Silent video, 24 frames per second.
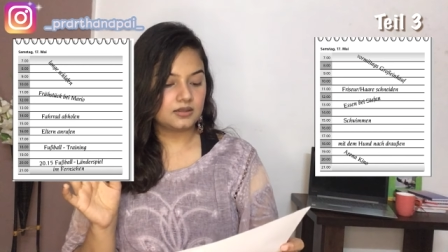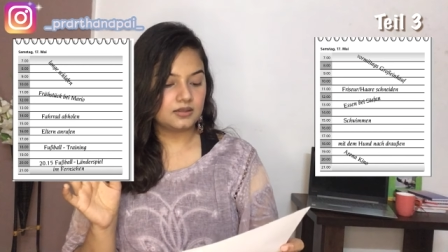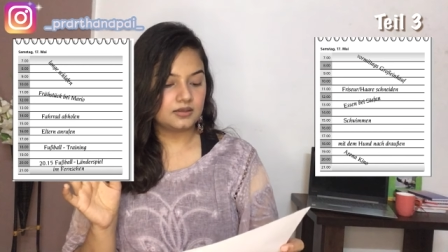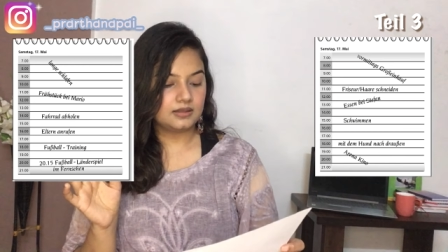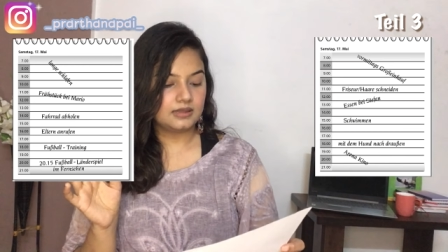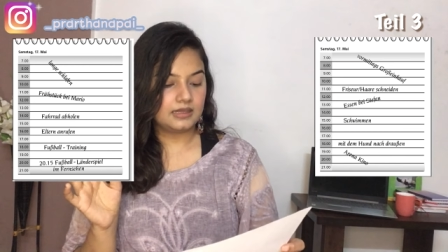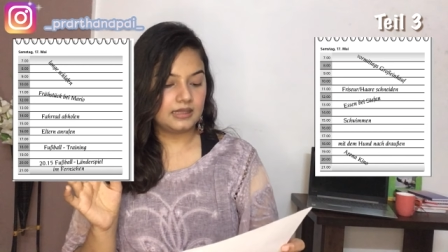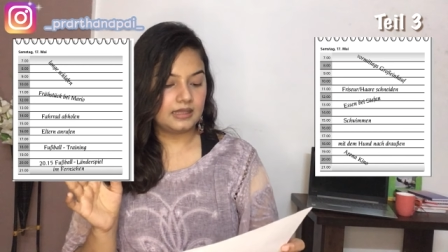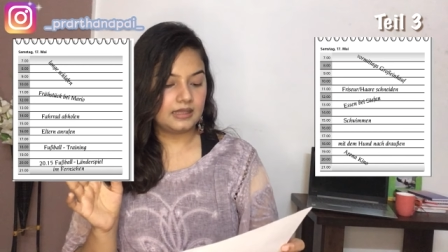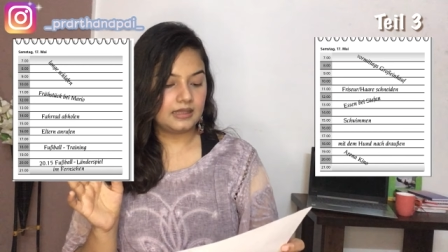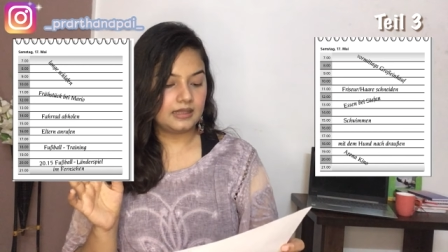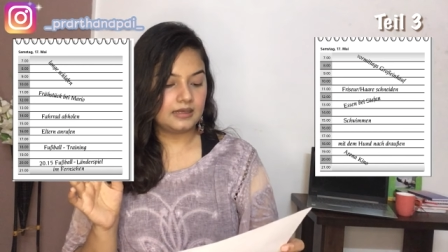
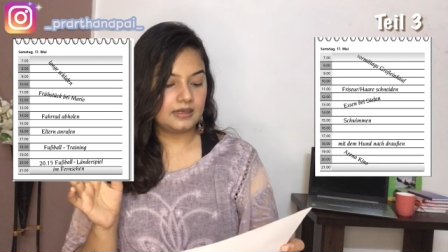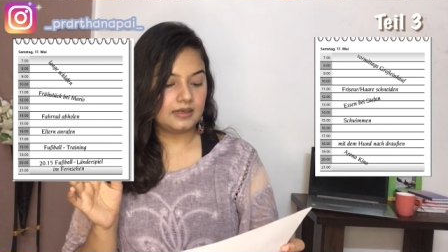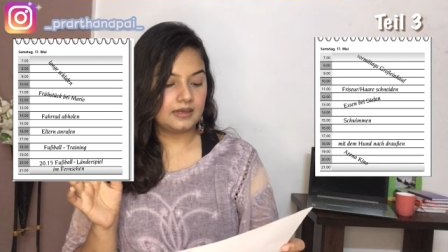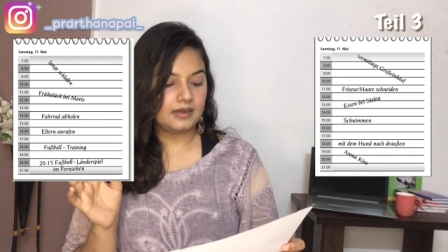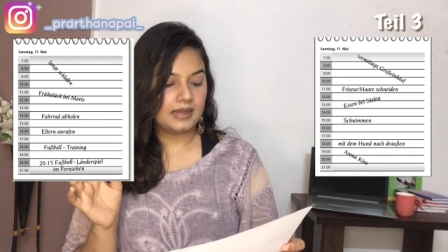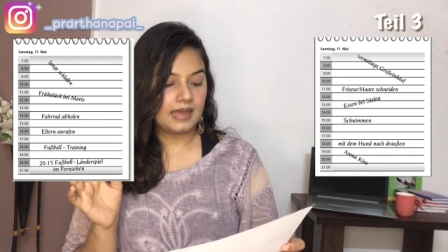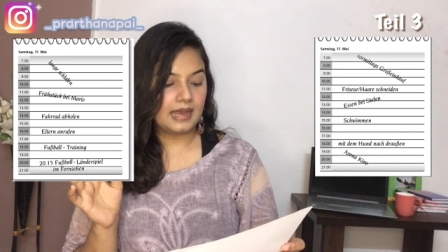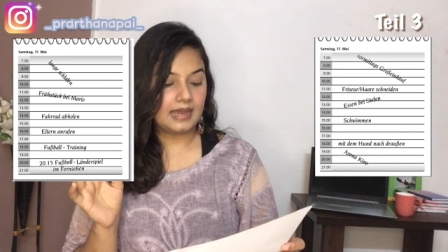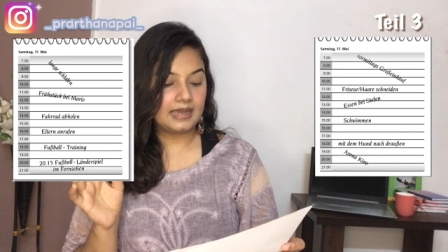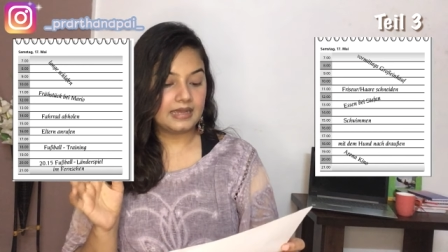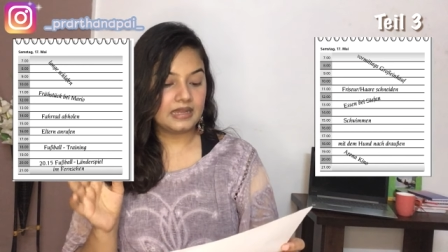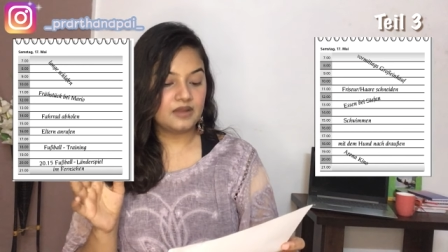then
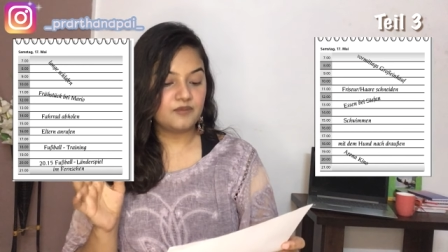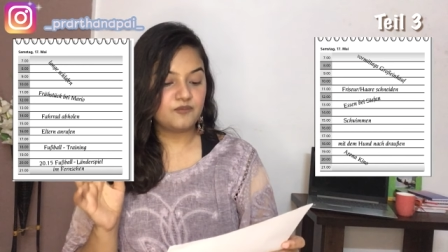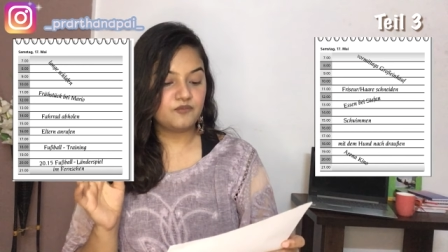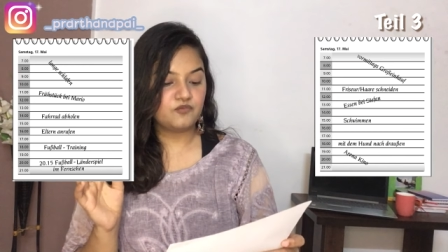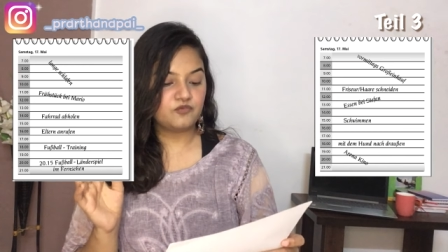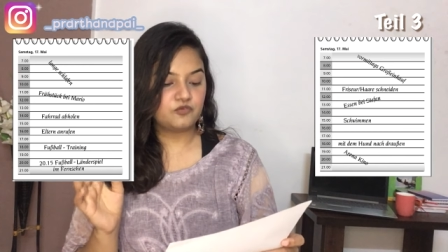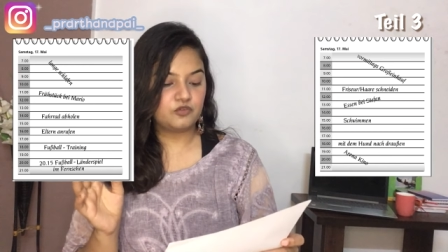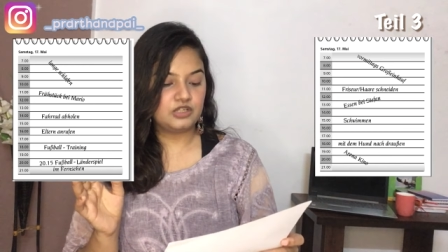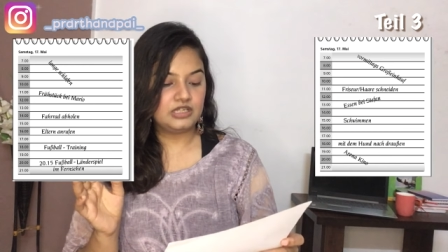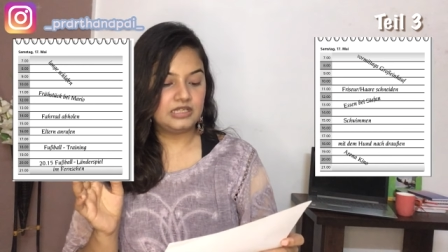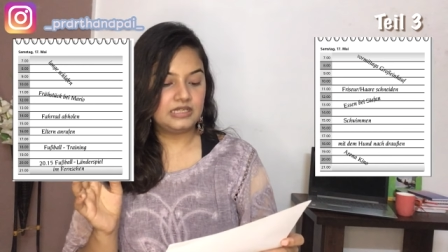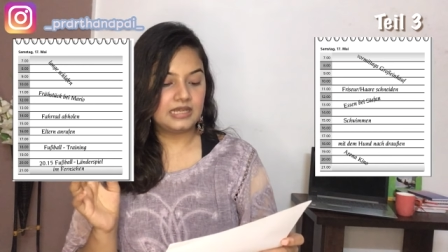i am
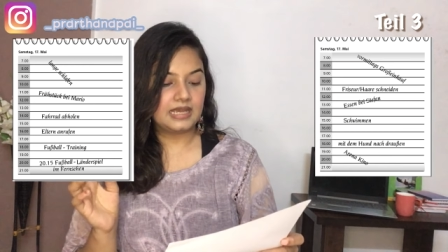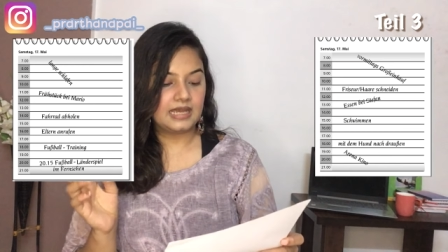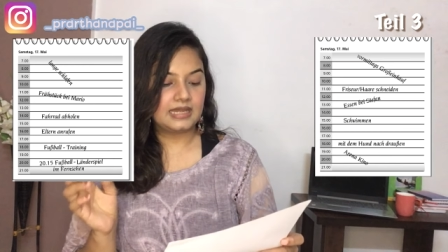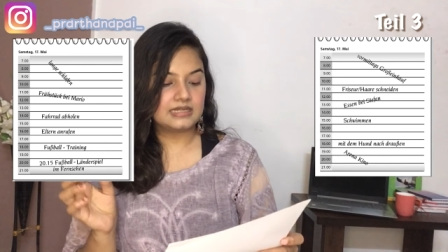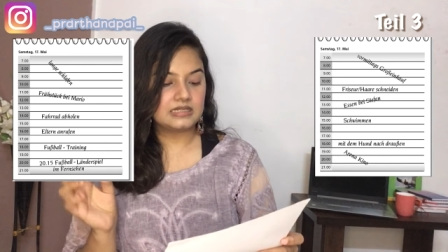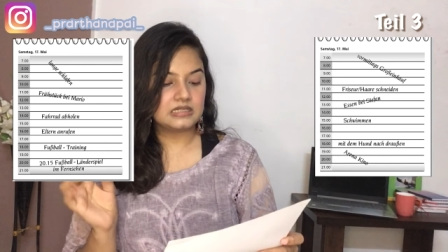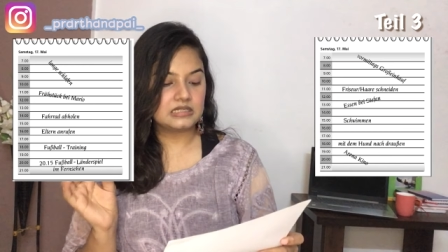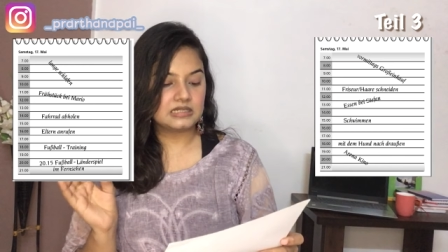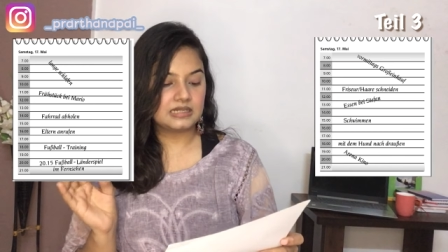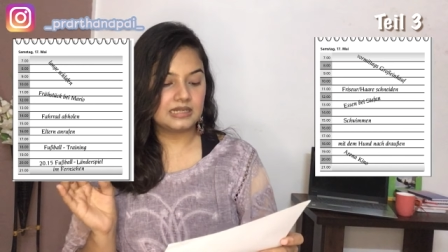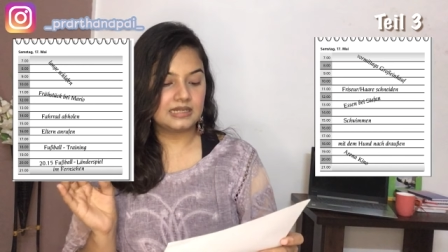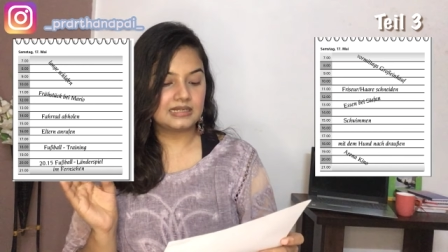free at
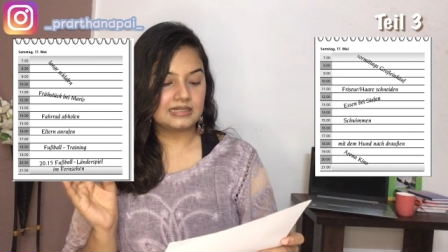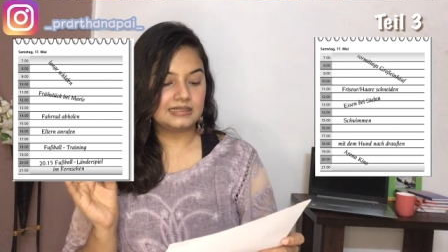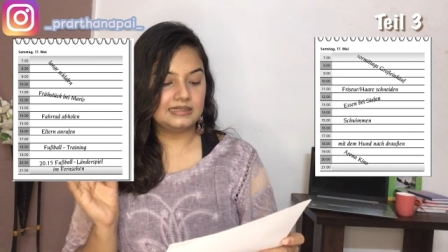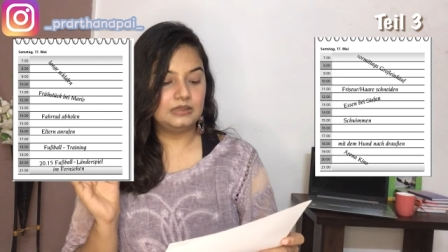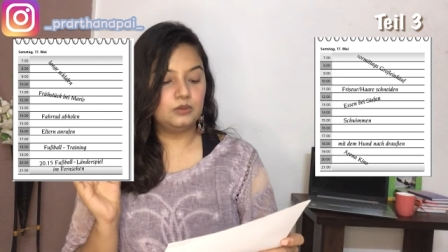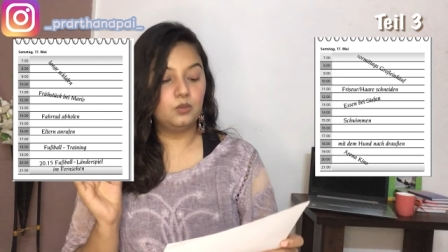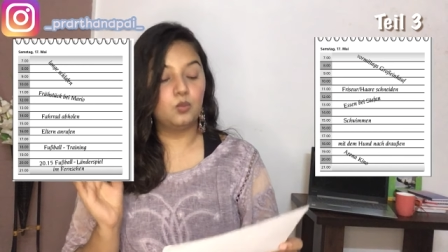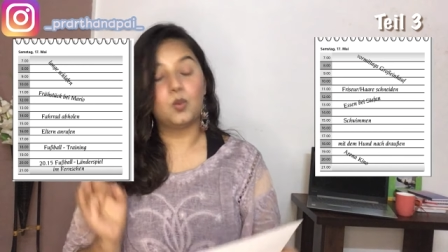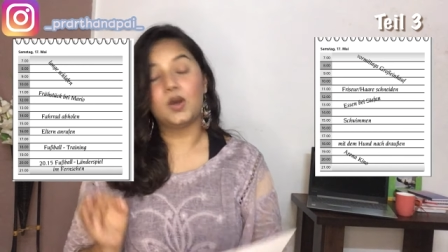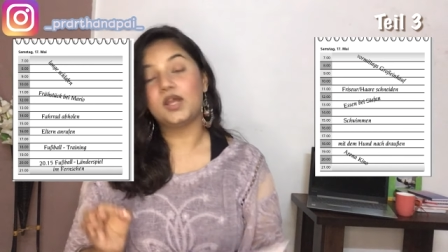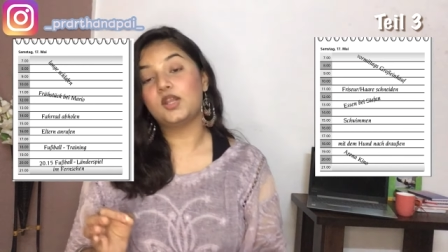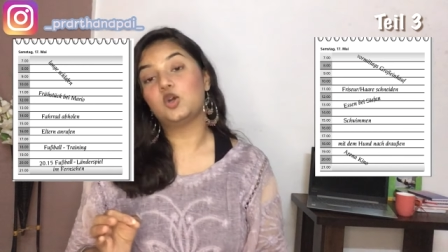directly
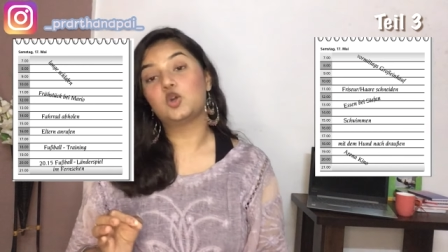1